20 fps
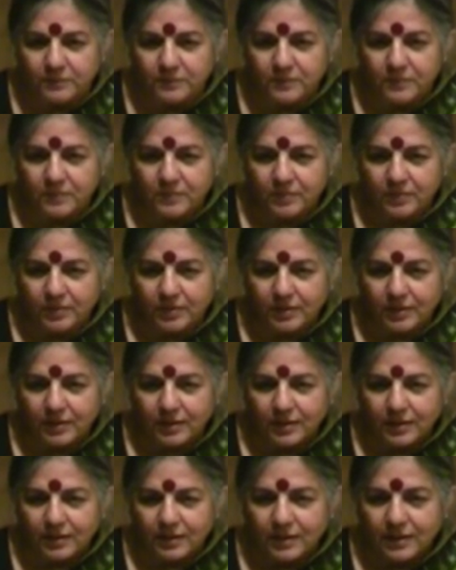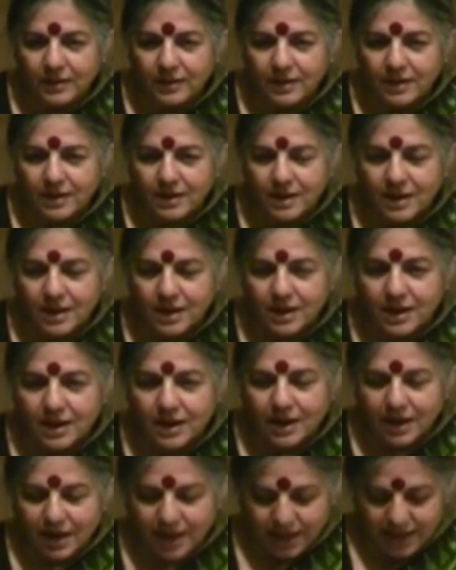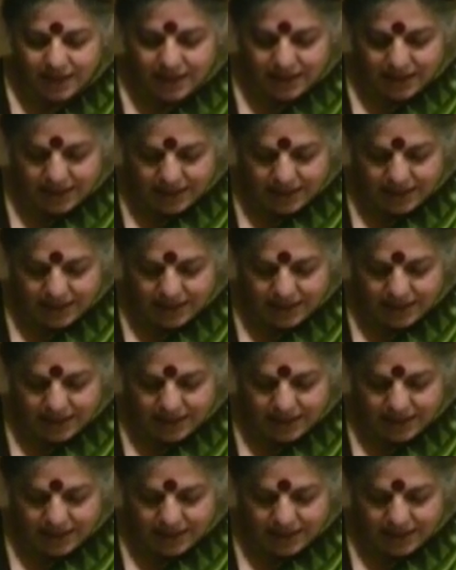[no speech]